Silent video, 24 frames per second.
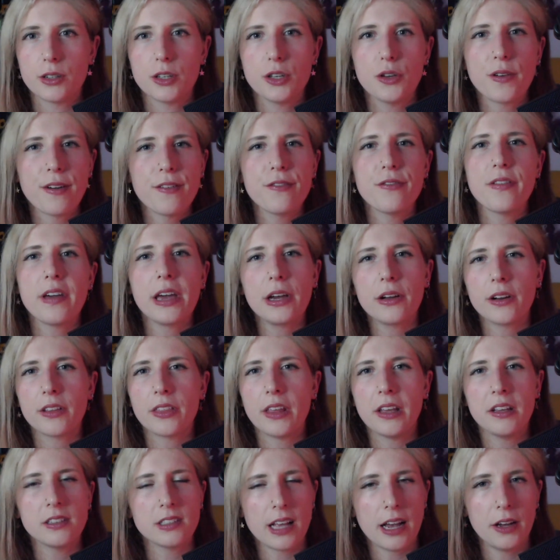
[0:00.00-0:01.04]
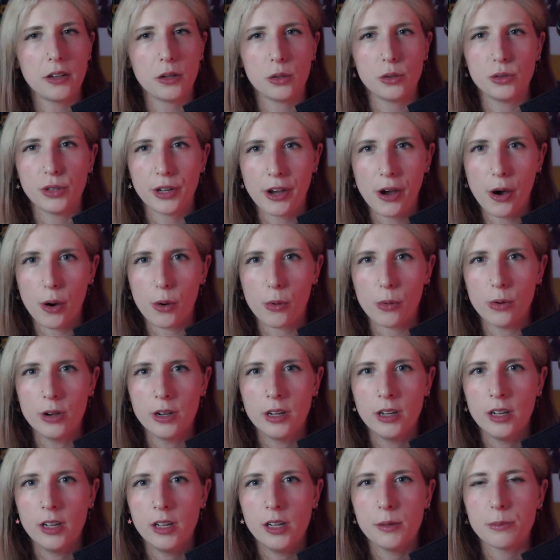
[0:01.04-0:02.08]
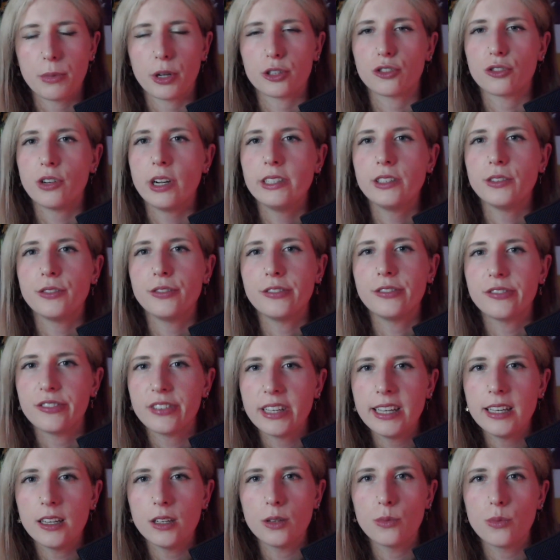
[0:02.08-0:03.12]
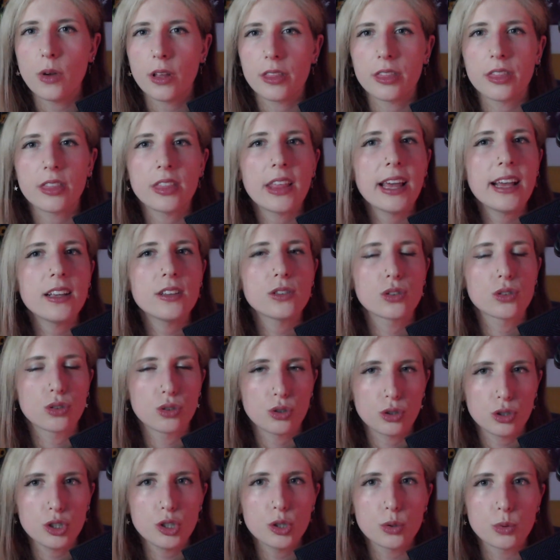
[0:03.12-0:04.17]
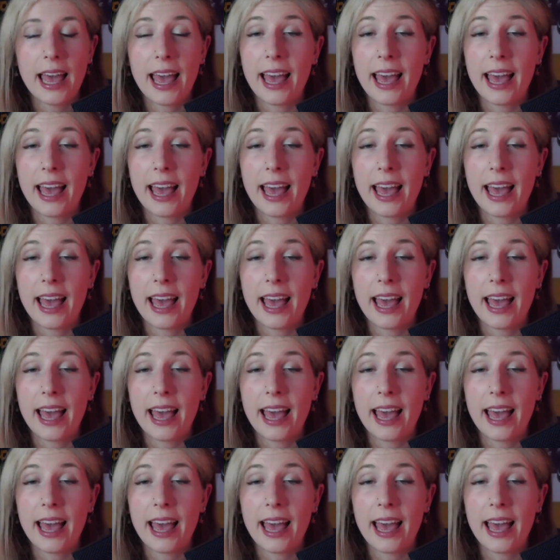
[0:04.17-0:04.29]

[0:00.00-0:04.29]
You can figure things out on the go. But try to feel what things do.